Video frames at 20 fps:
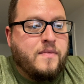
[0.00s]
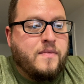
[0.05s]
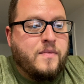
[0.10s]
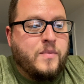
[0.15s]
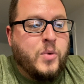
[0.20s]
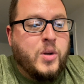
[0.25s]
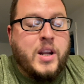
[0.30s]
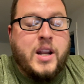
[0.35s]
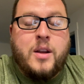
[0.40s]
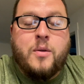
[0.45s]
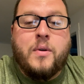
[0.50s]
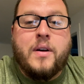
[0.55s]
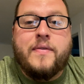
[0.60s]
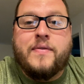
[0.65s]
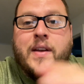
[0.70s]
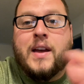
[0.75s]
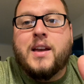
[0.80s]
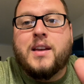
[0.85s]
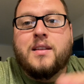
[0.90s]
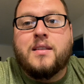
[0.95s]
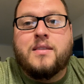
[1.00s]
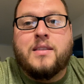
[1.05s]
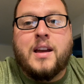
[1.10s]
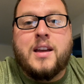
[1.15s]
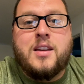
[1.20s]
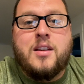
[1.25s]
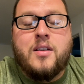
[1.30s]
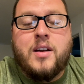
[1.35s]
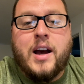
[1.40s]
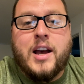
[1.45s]
But anyway,
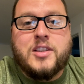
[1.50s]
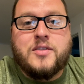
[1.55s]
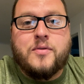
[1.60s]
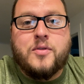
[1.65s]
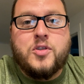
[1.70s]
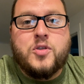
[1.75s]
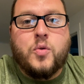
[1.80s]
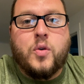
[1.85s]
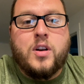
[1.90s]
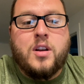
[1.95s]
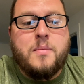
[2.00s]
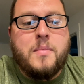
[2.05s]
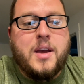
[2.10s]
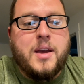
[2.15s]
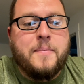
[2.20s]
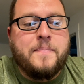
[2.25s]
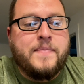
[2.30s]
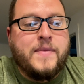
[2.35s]
thank you guys for joining me.